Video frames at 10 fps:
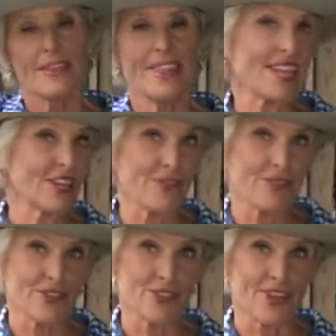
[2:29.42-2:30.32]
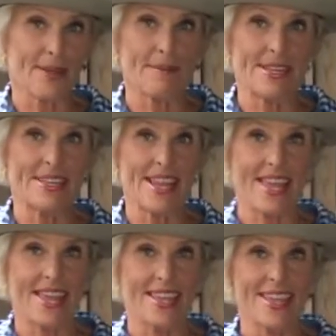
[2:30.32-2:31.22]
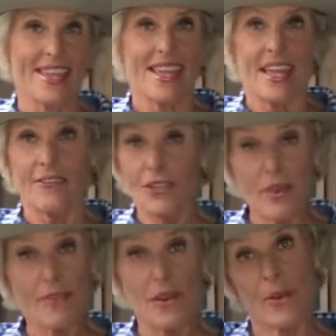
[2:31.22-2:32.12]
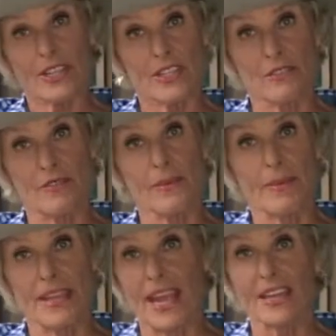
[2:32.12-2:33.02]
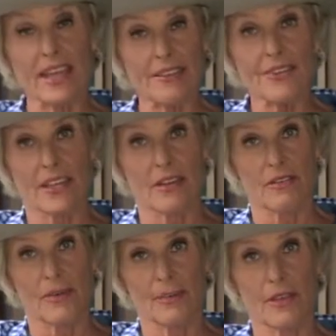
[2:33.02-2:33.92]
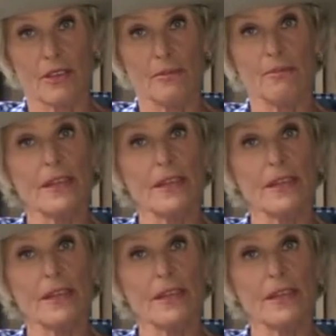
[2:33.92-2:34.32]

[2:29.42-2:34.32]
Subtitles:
Thank you for joining me today. If you have a question for me, I'd love to hear from you.